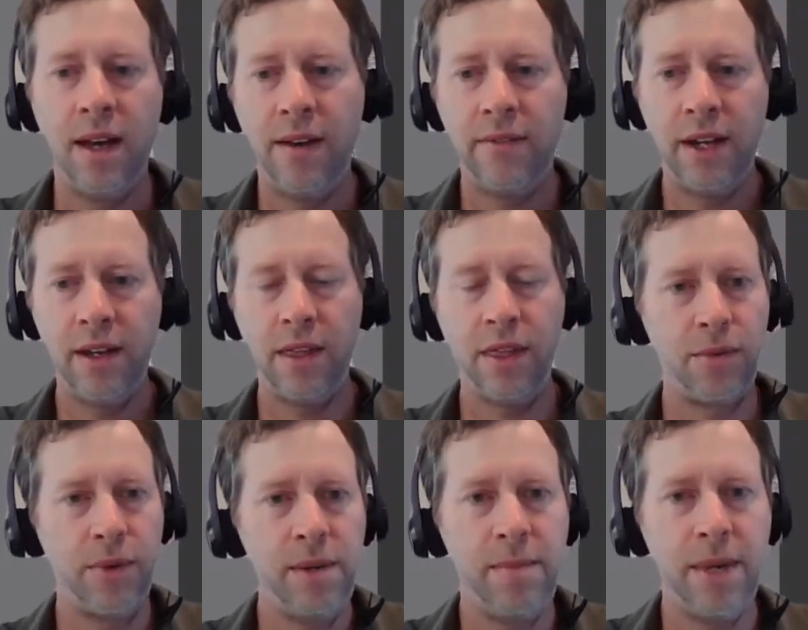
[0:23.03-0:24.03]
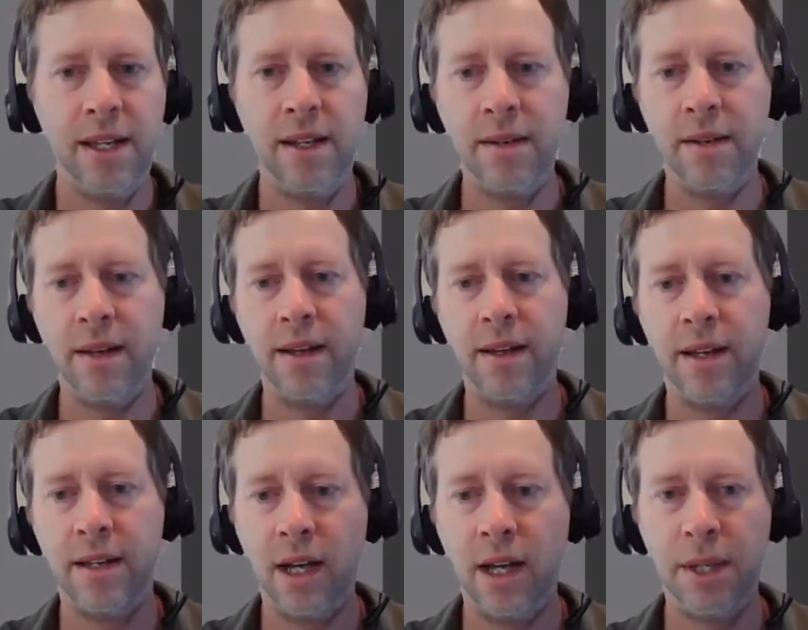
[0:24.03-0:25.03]
I've got three main
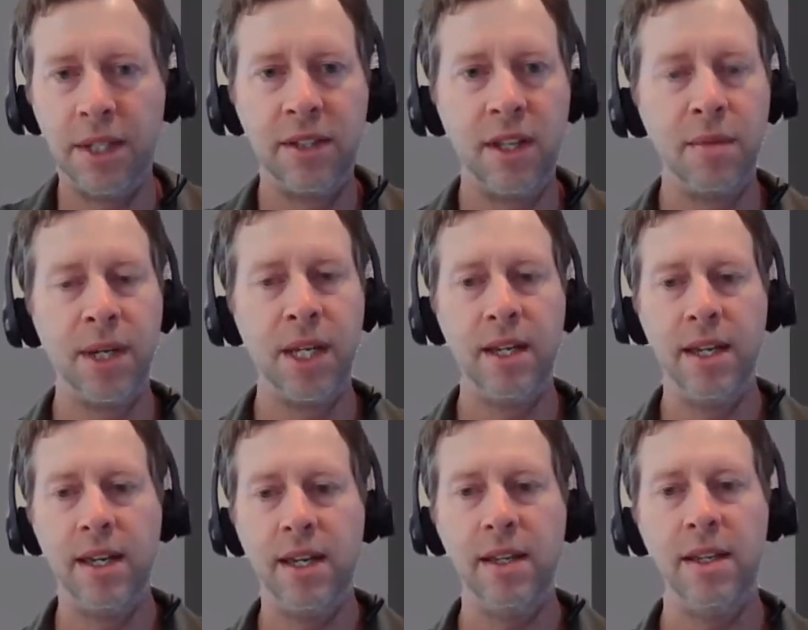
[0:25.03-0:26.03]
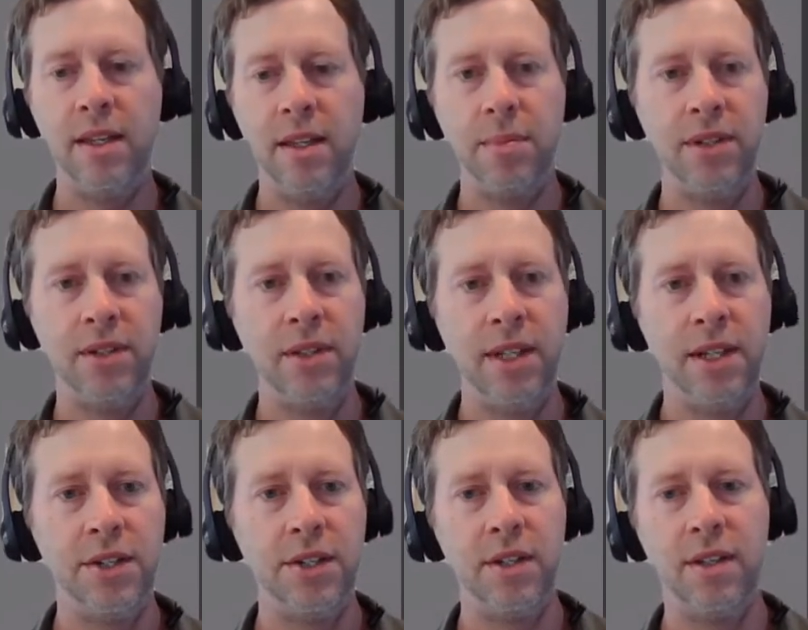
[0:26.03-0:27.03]
topics that I'm going to hit in the
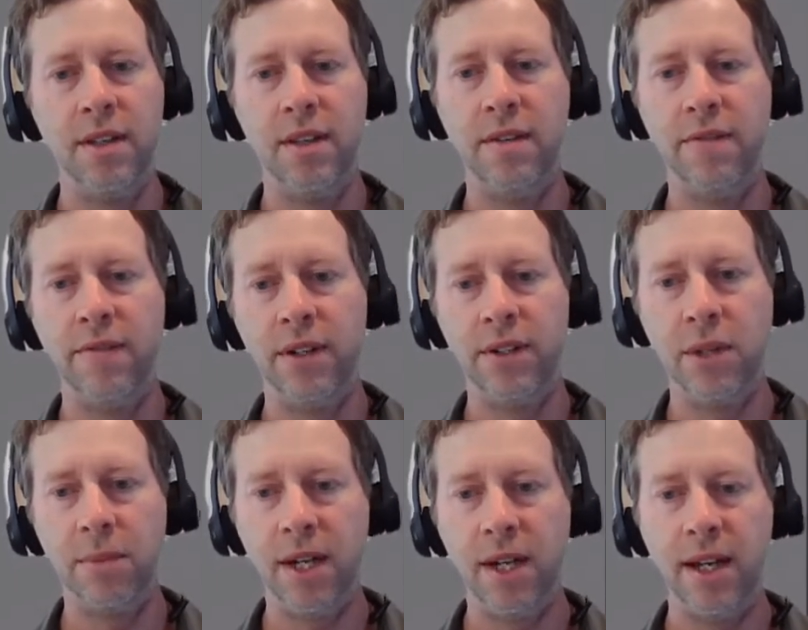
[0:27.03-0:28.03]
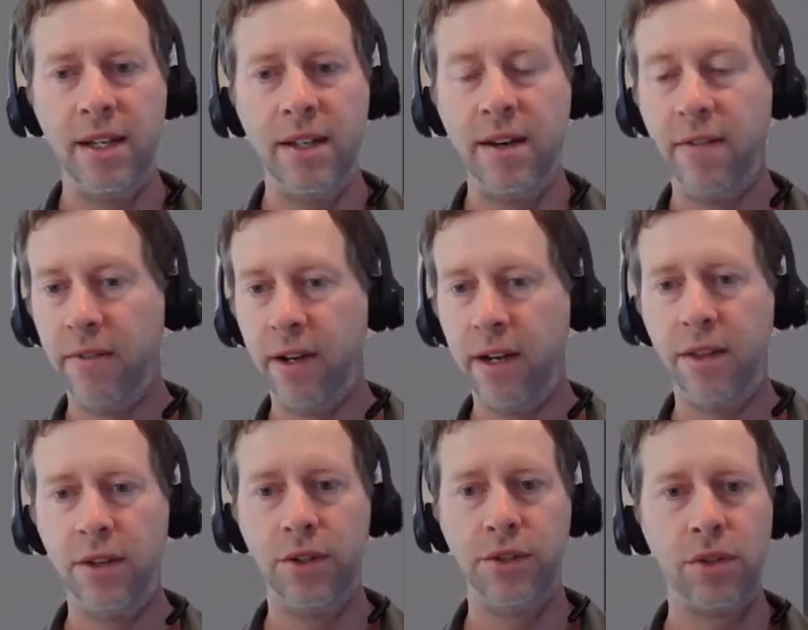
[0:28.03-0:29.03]
presentation. The first, I'm going to identify
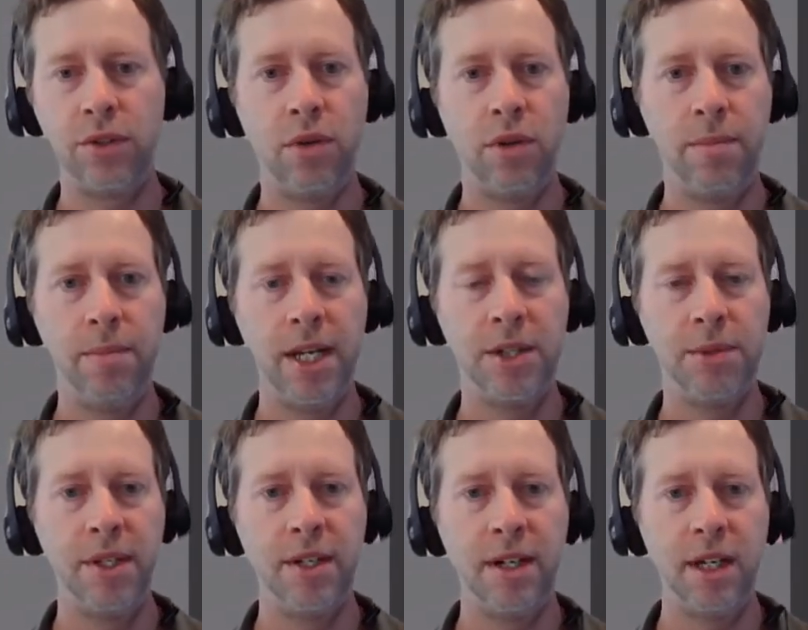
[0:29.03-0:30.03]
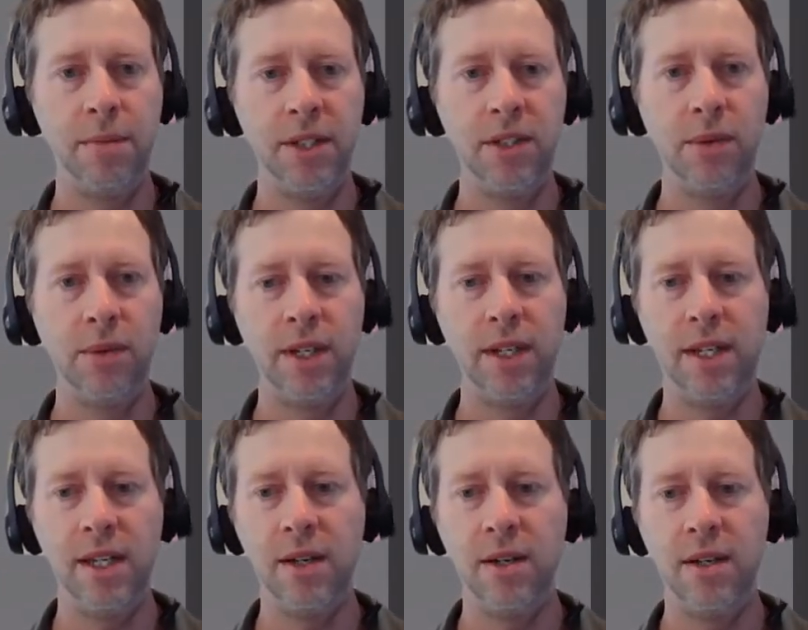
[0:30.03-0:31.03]
those quality management documents that we
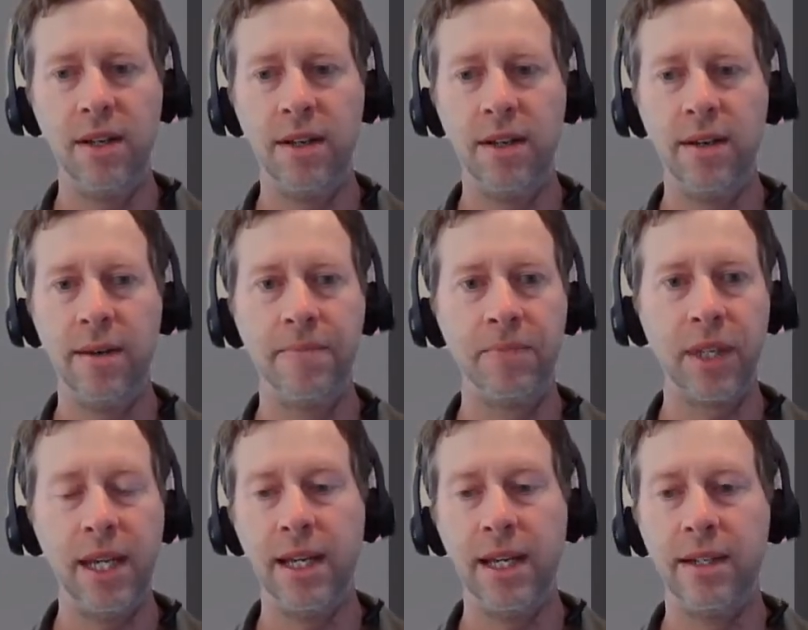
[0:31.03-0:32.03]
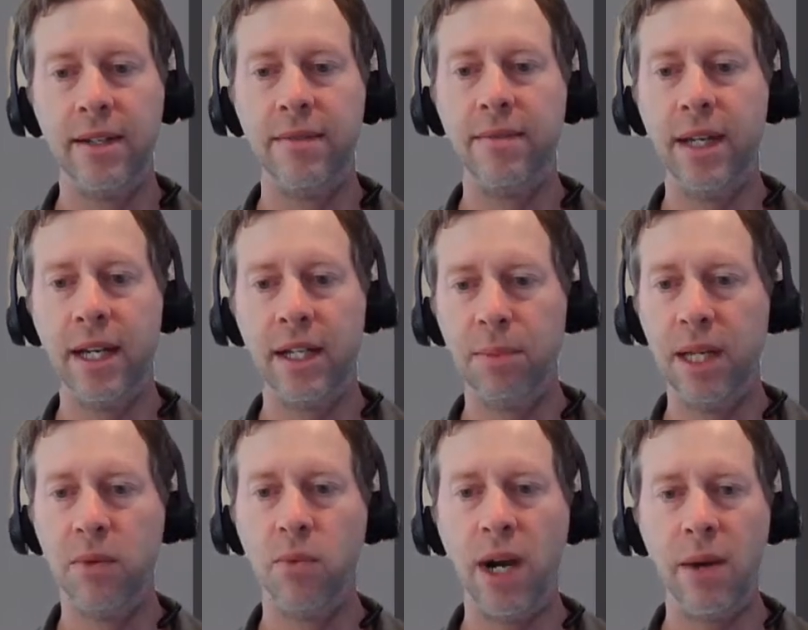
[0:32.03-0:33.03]
need and
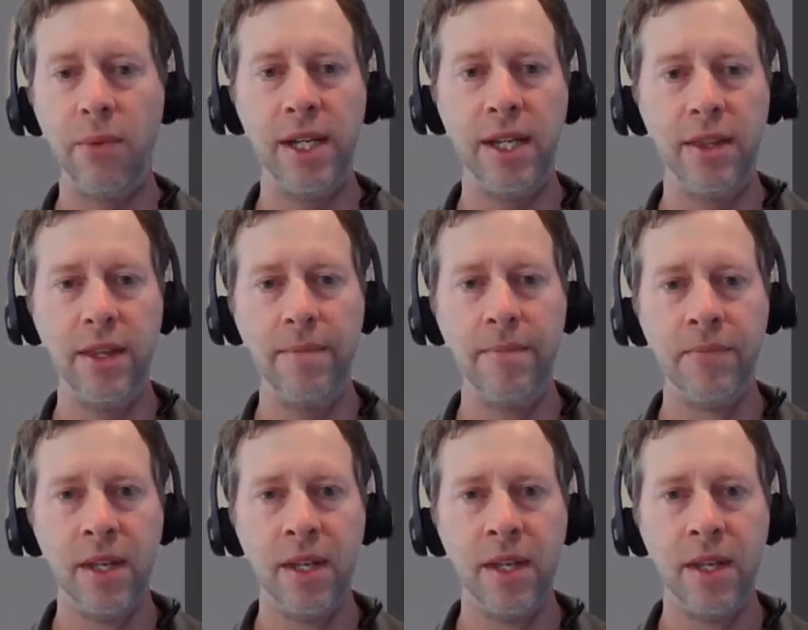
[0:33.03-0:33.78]
explain why we need them.